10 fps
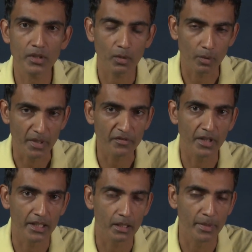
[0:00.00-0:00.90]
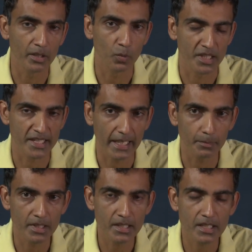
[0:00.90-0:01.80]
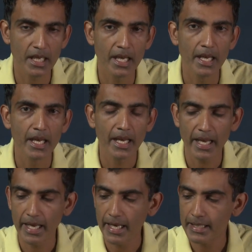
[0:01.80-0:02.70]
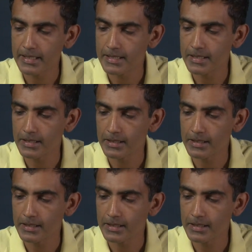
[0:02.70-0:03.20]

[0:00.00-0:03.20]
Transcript: I will be filling them in with segments, and